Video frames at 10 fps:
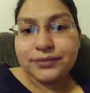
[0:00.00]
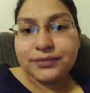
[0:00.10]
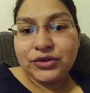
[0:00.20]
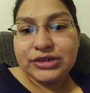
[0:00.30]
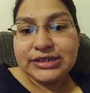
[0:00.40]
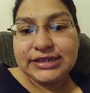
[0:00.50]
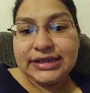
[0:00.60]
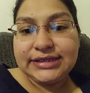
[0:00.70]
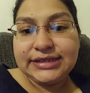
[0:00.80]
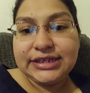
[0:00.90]
Or is he
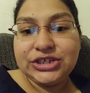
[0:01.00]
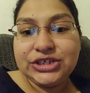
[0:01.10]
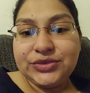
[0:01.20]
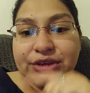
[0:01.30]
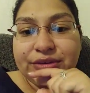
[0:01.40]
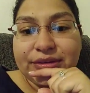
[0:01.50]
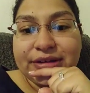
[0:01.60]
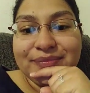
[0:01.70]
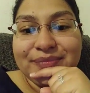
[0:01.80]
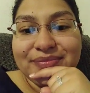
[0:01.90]
stationed where you are?
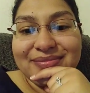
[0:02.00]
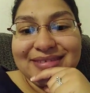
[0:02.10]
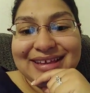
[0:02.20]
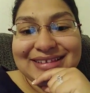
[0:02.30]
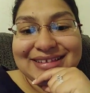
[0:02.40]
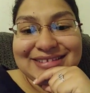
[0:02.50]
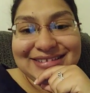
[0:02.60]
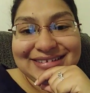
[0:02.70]
Yes.